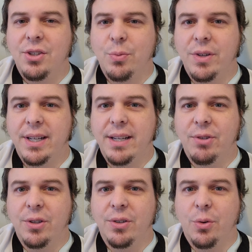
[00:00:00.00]
Just wanted to
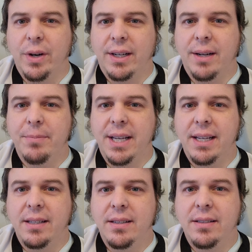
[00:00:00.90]
give a quick
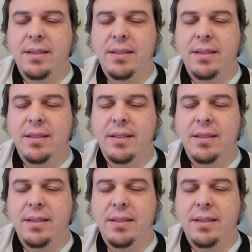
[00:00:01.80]
update.